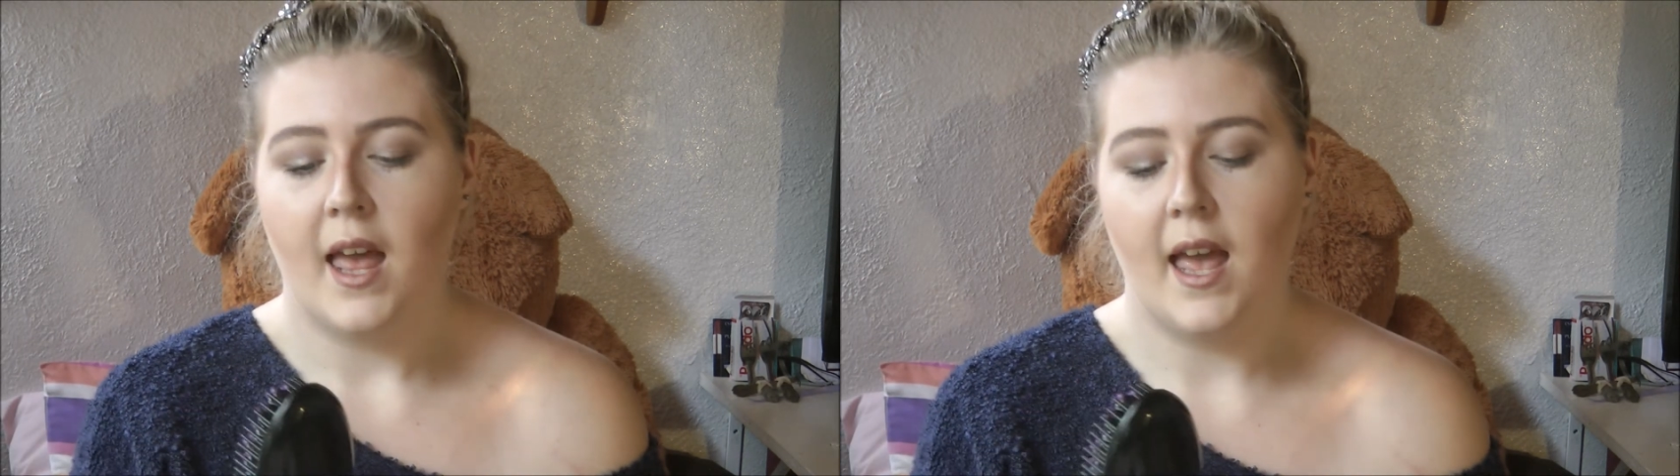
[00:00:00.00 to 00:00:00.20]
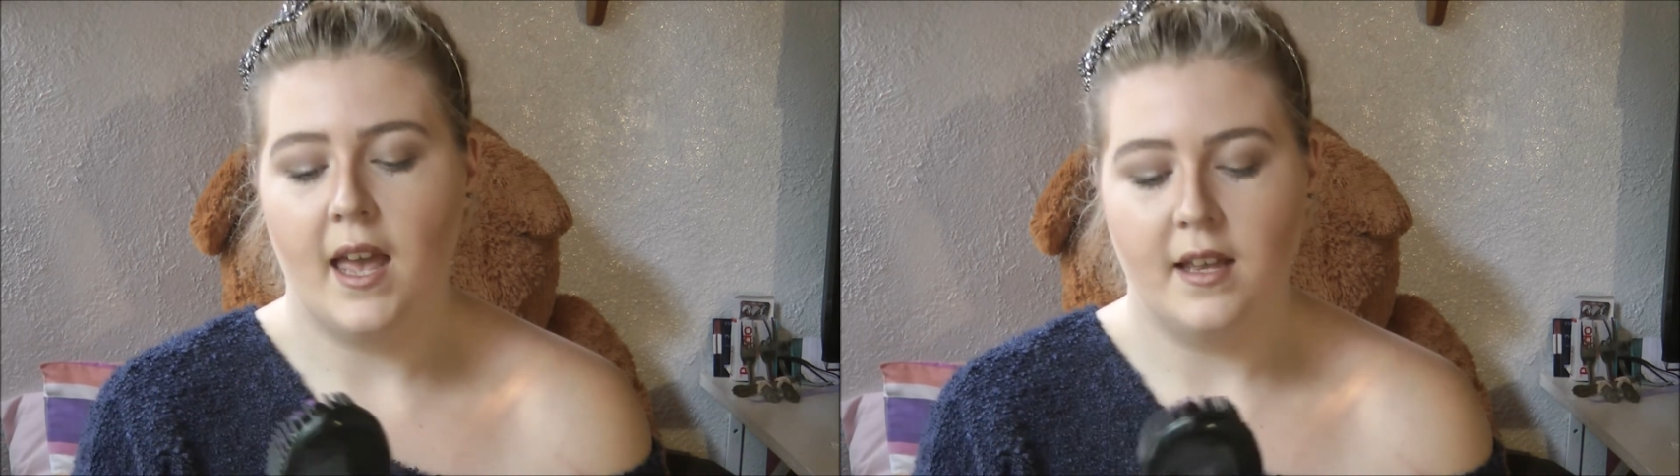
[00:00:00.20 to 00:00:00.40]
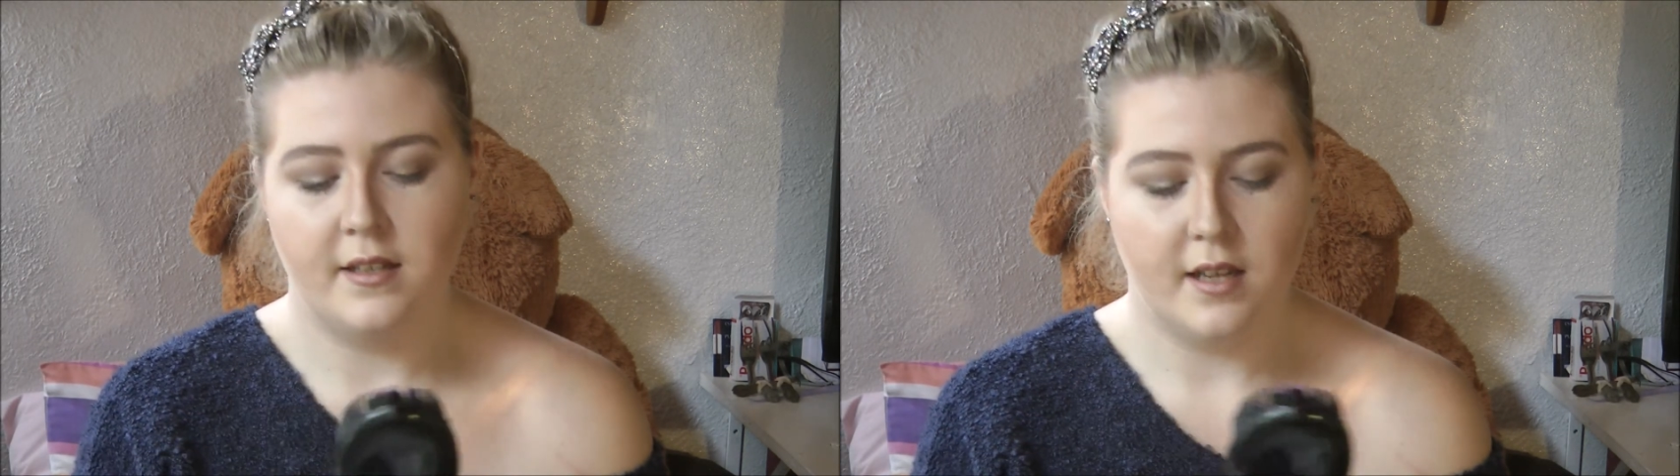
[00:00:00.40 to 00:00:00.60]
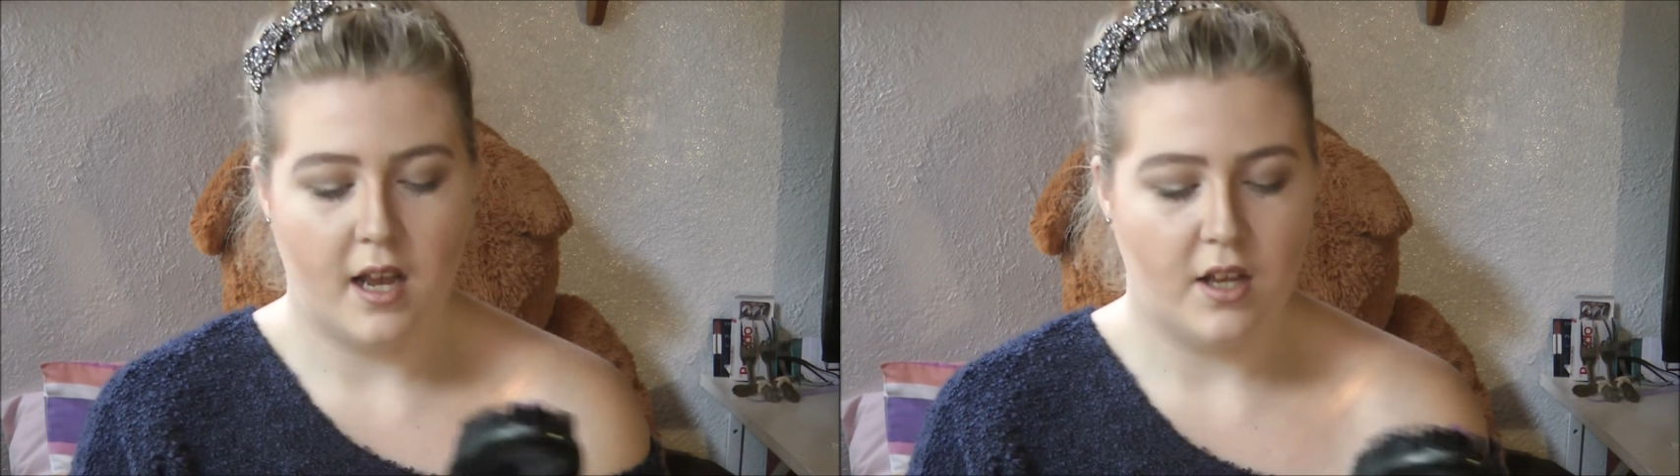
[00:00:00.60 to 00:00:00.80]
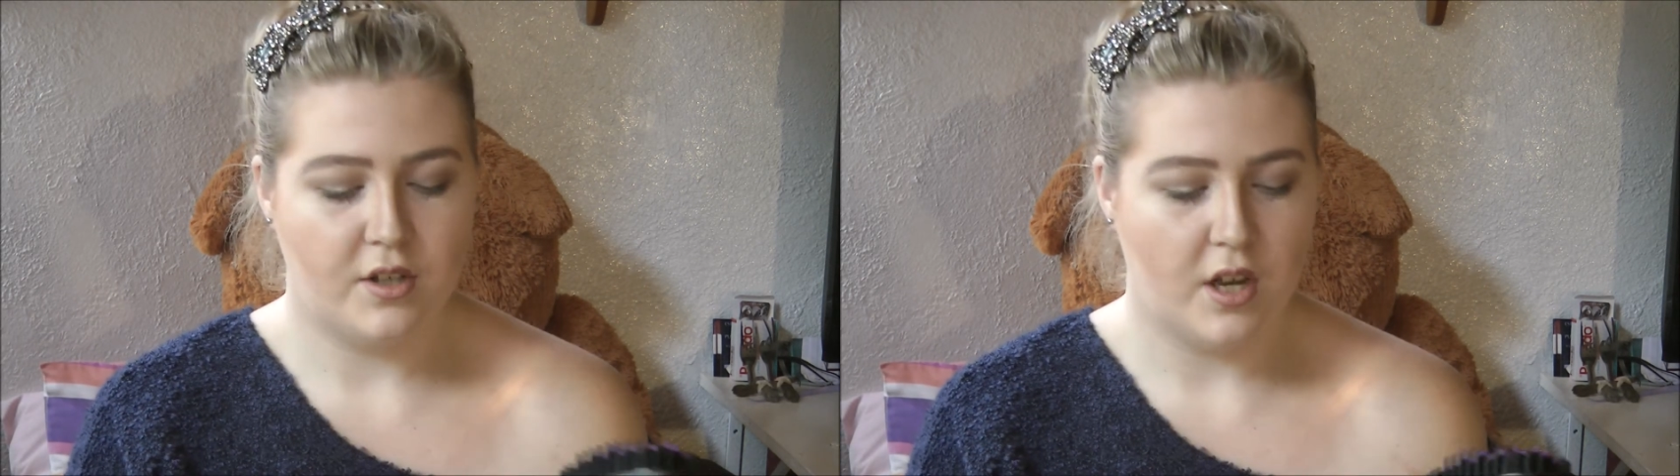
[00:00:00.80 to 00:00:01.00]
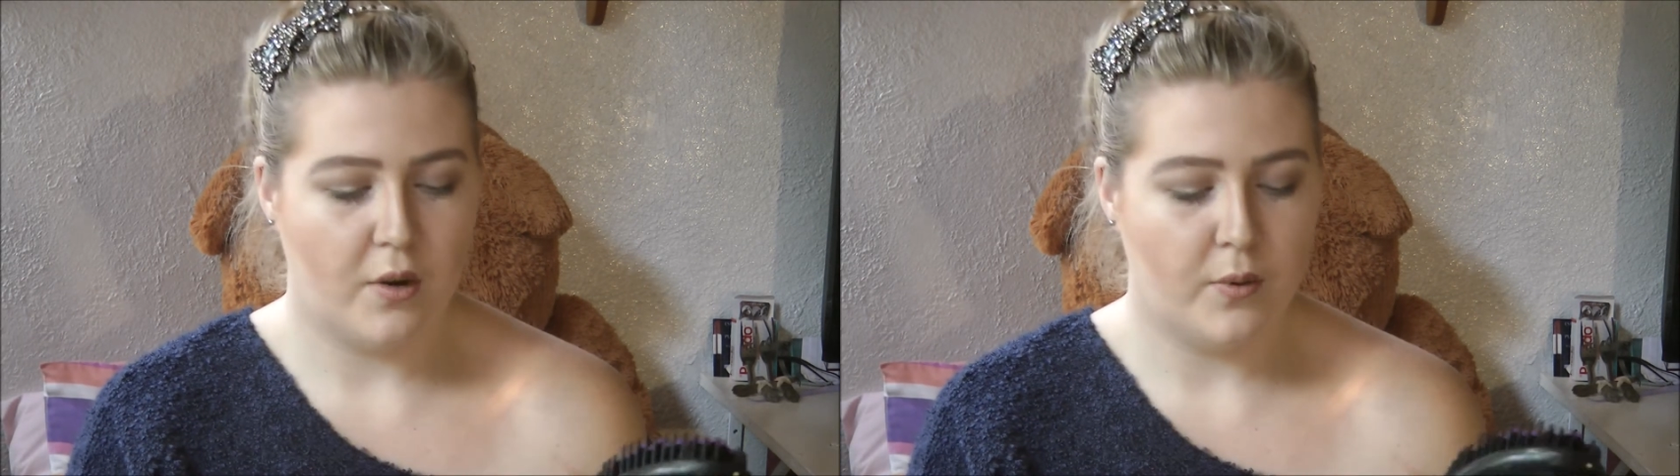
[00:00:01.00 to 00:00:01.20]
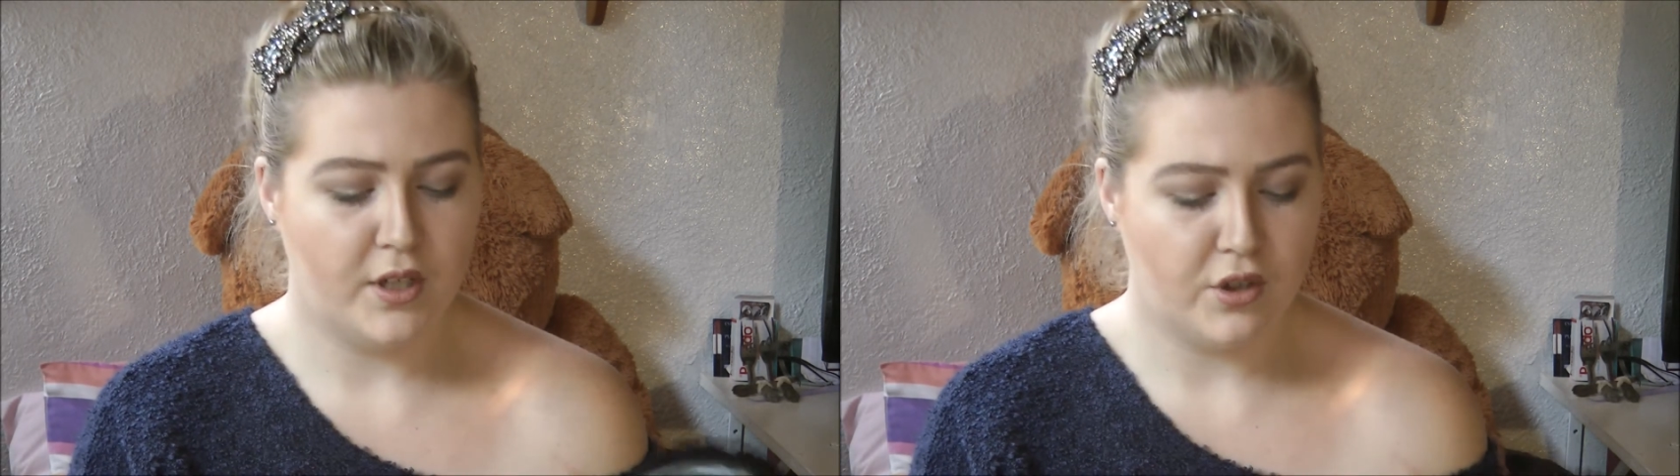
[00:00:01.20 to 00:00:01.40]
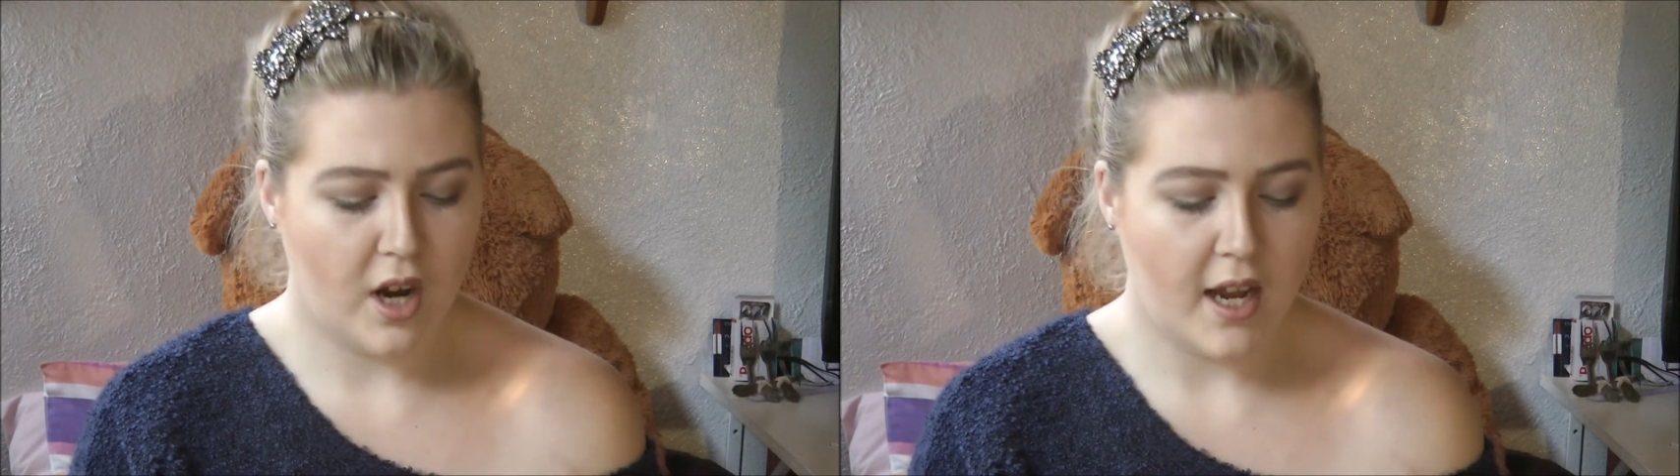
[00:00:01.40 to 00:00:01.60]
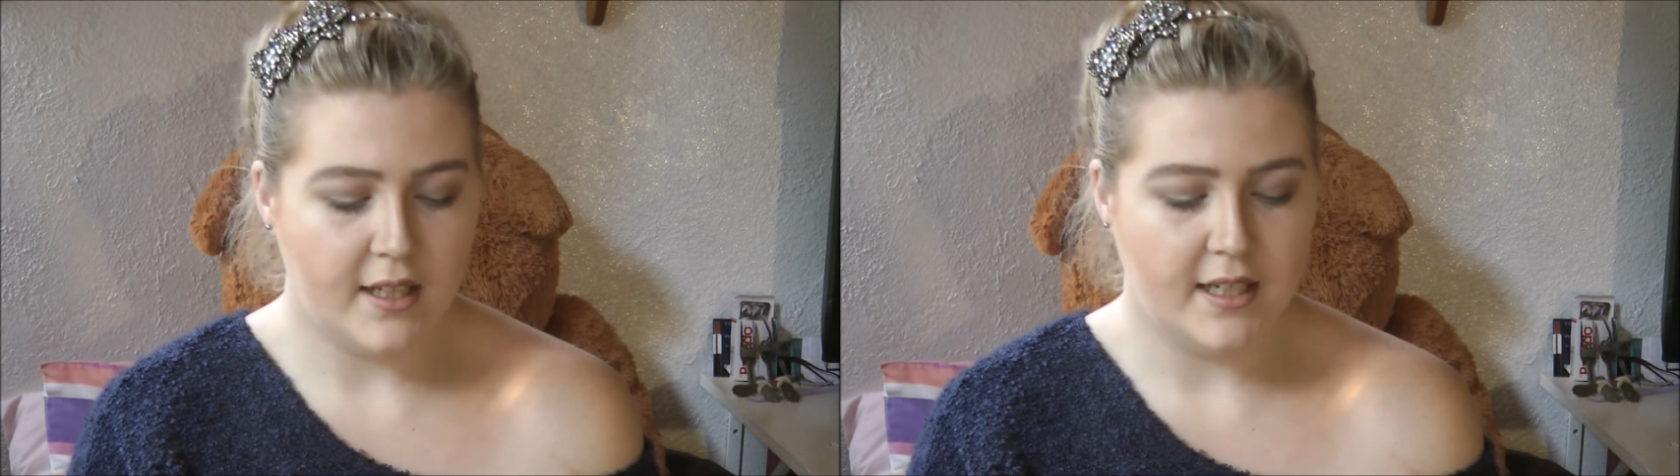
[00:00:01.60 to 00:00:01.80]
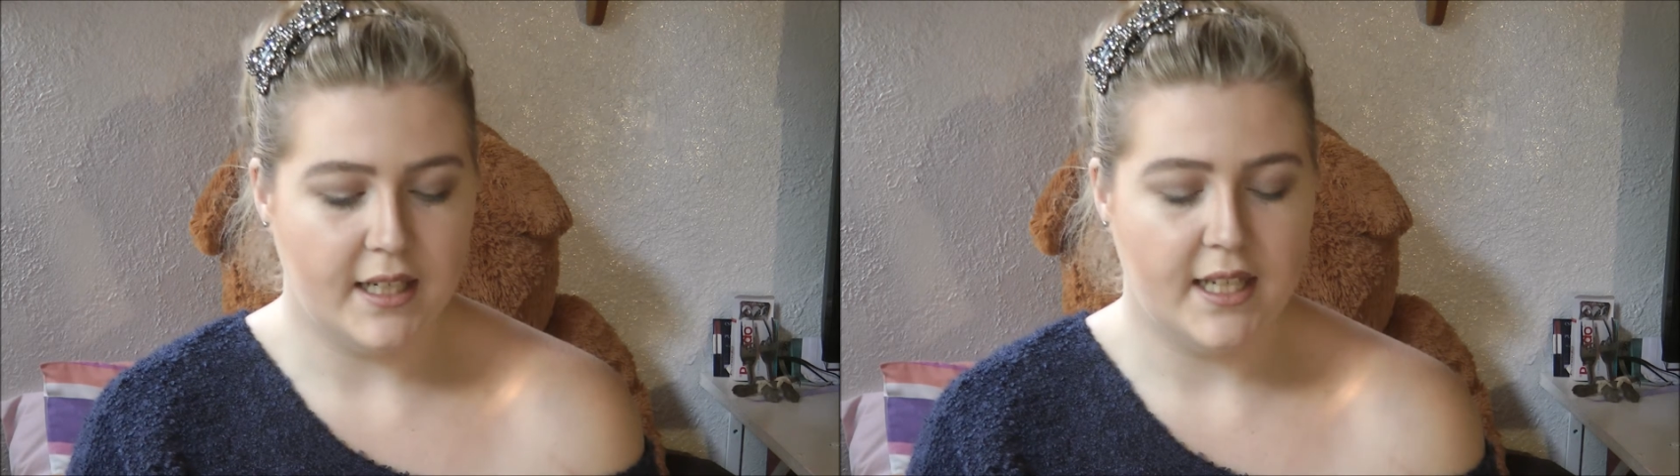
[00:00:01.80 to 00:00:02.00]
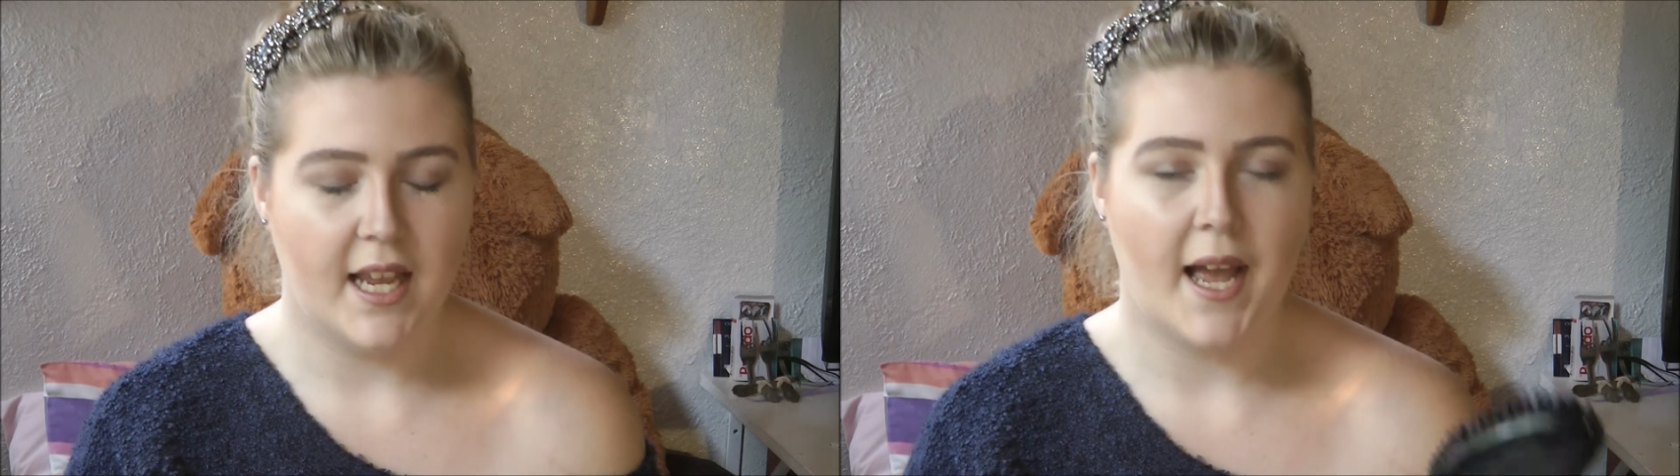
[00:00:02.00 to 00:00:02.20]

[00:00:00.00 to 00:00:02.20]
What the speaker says: And so we tried it.